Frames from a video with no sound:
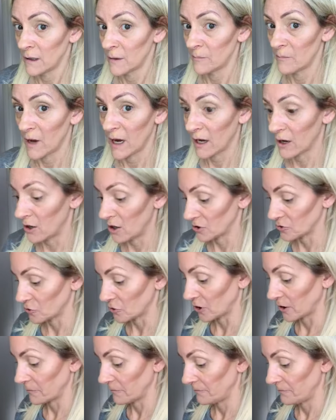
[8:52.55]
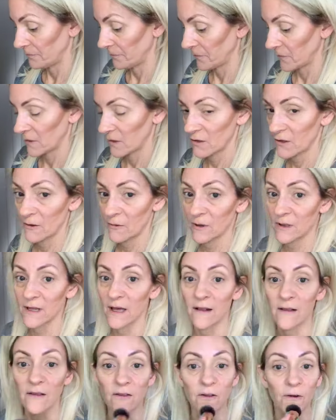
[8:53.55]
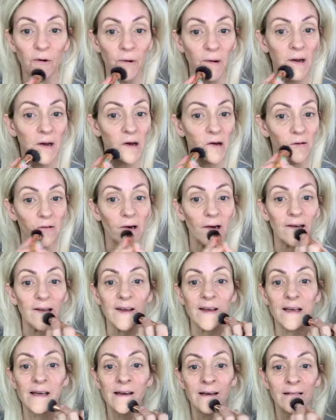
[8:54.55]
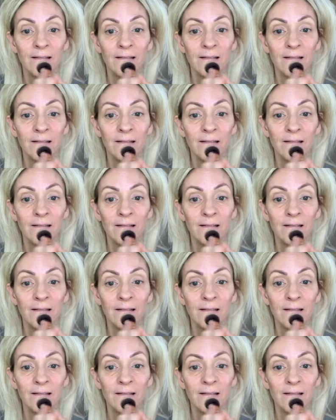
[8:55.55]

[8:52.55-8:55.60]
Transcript: my contour. See what that's doing already.